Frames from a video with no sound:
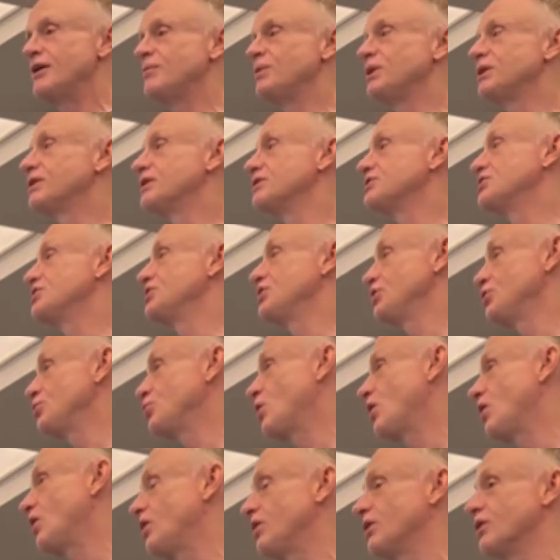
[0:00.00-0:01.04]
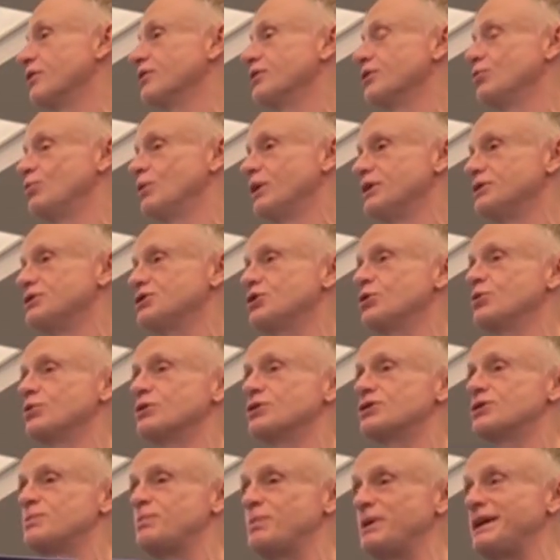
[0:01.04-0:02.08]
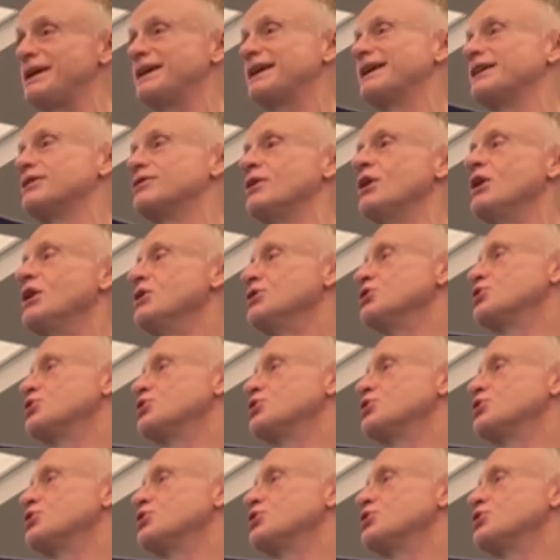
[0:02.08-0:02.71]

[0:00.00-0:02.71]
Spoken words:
because you all are the ones who are speaking